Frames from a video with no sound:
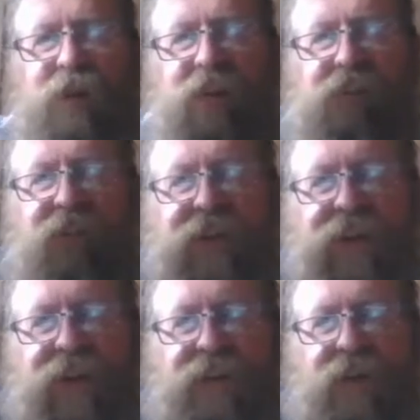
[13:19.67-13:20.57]
Here I
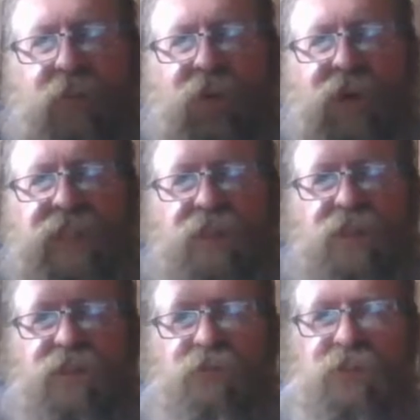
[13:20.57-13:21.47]
can point
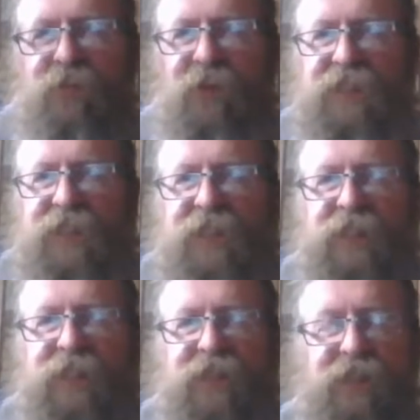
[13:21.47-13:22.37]
towards my
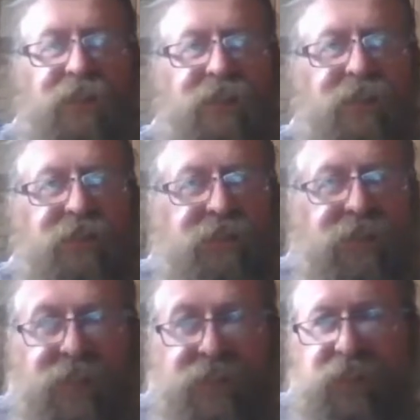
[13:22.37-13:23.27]
ceiling.
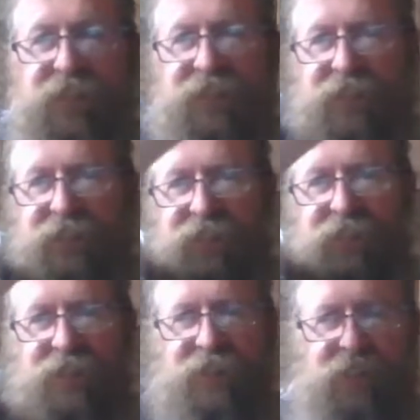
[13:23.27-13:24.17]
That ceiling
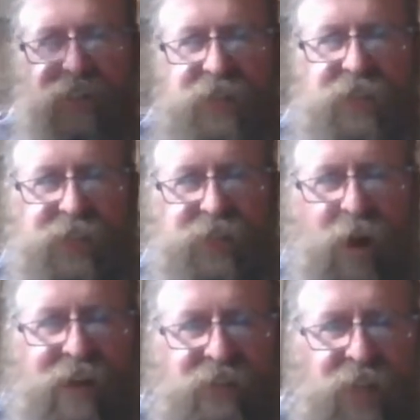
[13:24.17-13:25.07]
is
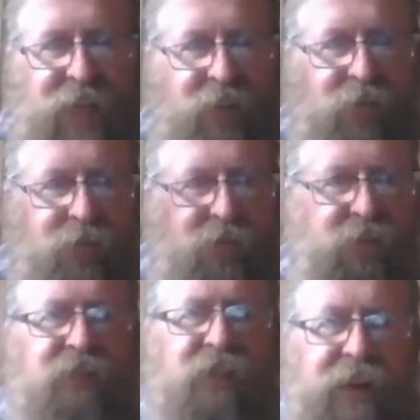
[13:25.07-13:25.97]
parallel to
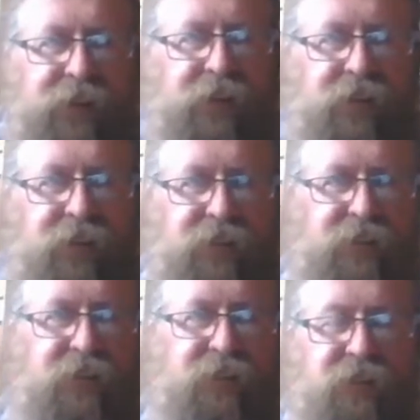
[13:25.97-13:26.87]
the ground.
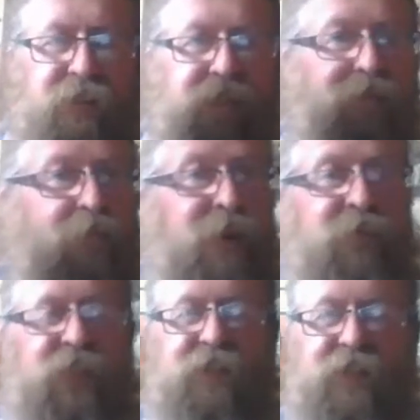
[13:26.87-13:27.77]
But
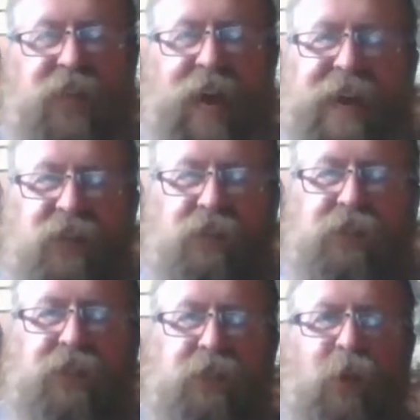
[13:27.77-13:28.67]
because of the
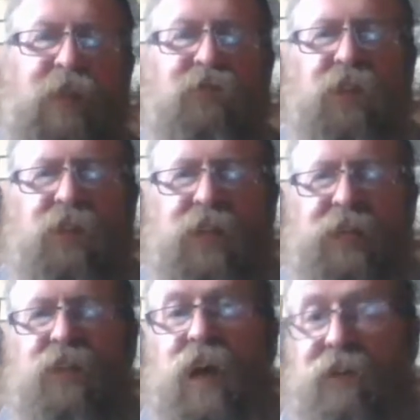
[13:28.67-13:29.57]
angle that it's being viewed
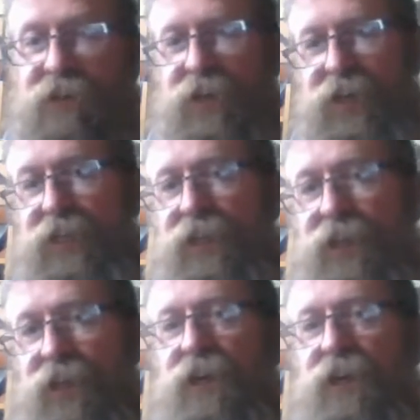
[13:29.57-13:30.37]
at currently,